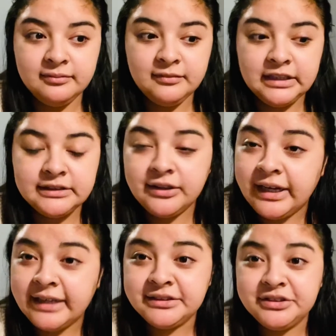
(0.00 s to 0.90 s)
So I
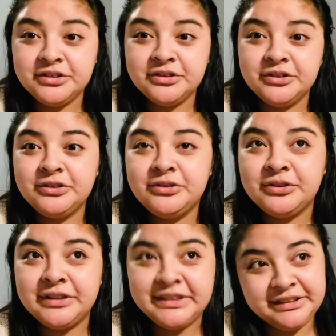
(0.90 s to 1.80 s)
had to
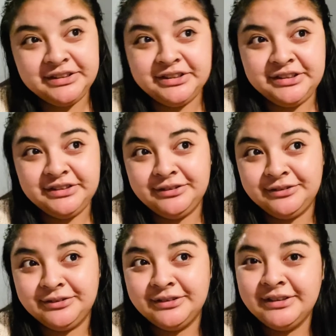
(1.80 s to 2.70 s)
transition into
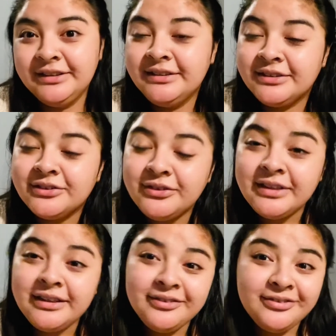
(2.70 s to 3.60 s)
school
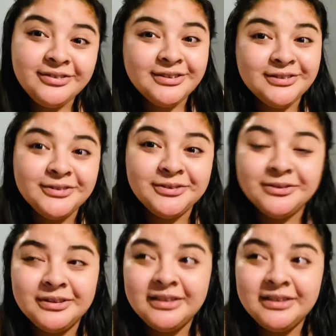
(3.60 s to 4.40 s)
life to